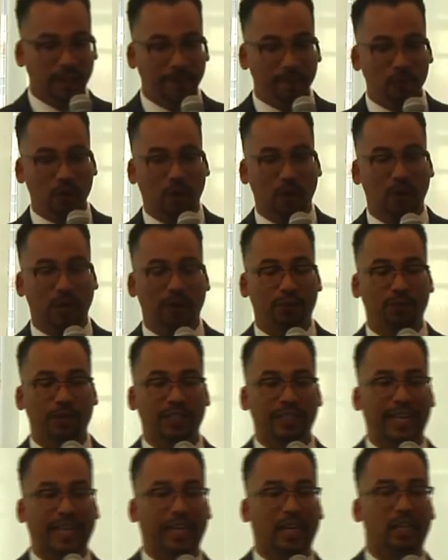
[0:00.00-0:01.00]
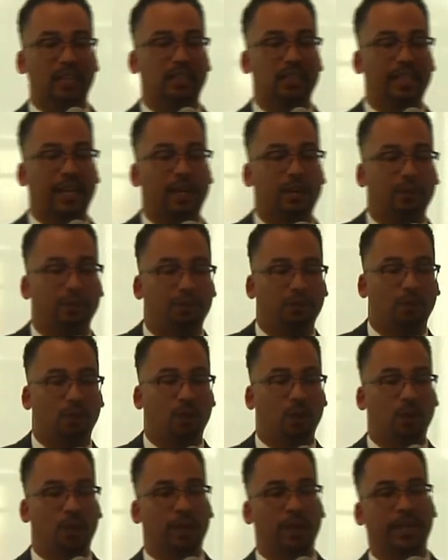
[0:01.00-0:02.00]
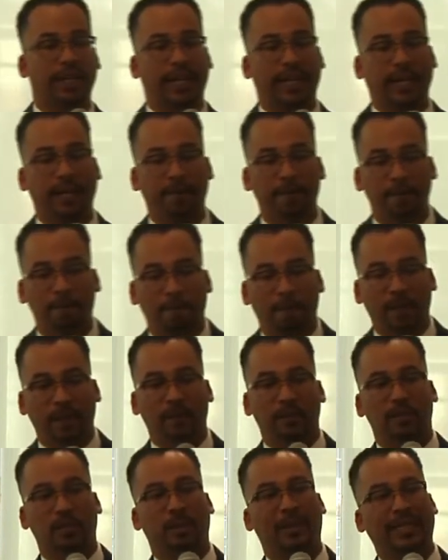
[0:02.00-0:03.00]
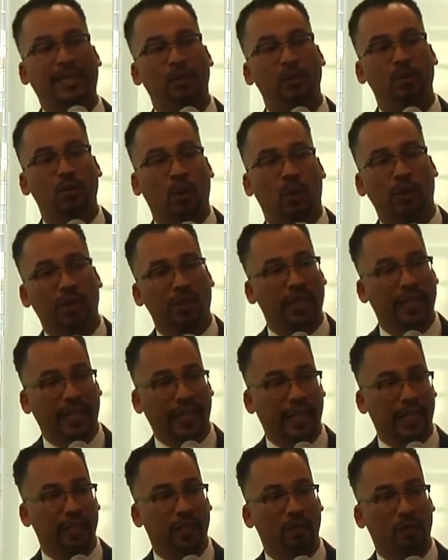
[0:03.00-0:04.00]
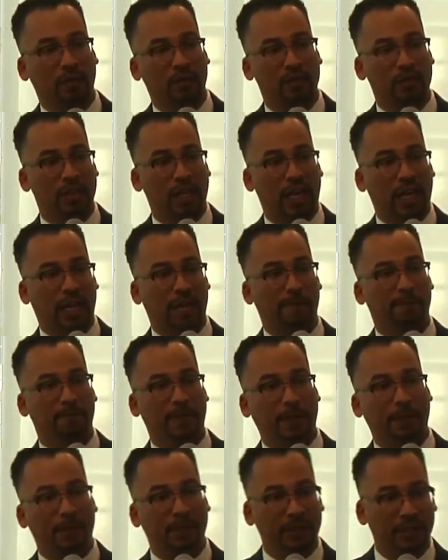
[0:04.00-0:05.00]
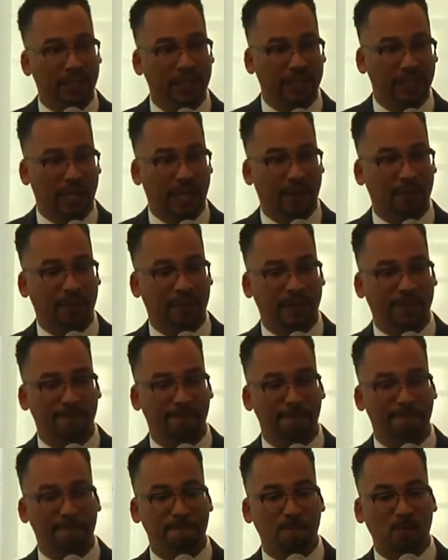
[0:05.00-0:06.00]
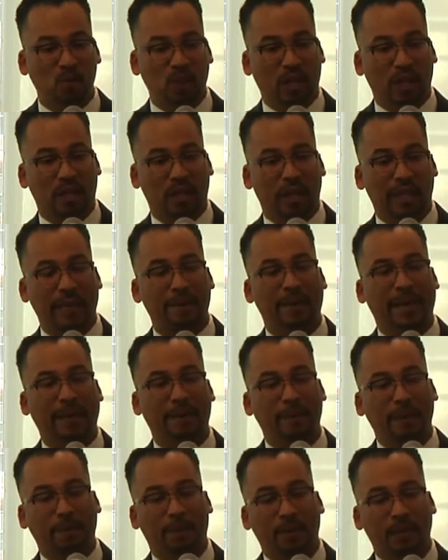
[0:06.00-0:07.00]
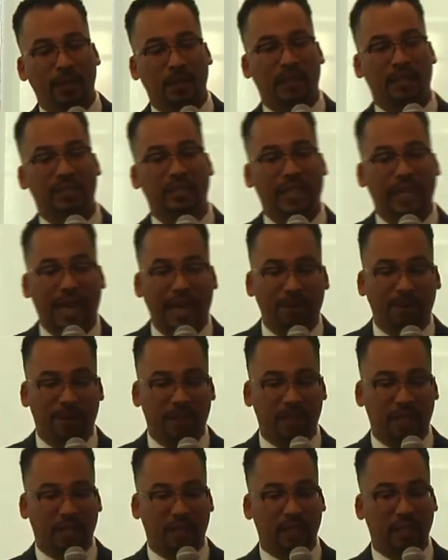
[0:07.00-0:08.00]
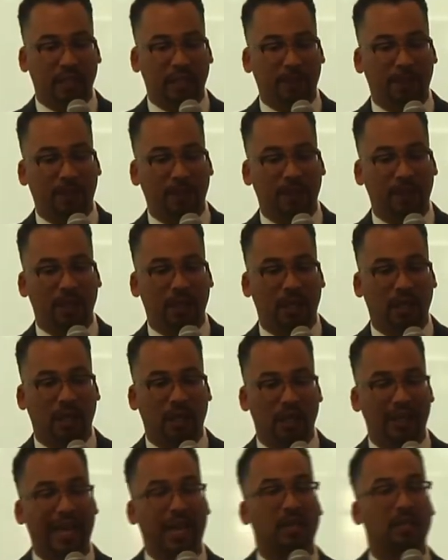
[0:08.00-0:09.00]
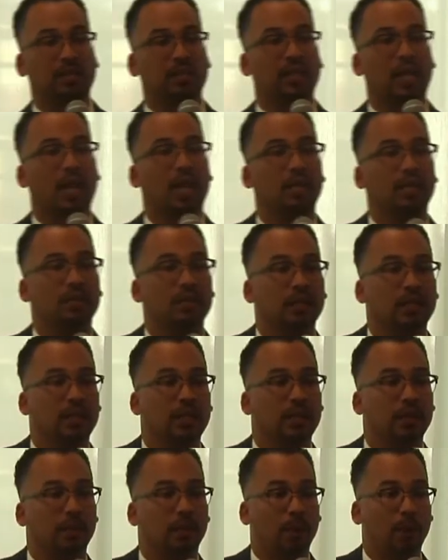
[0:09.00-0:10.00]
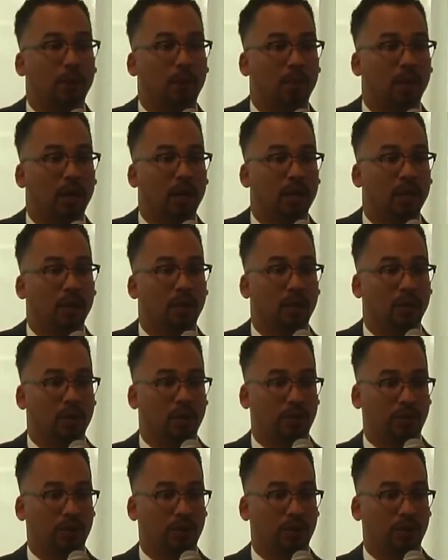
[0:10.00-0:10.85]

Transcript: So if we take our standard 401k, somebody who's on a gig, on a job, they're putting their time in, they might be putting, let's say hypothetically, they're putting $1,000 in per month on a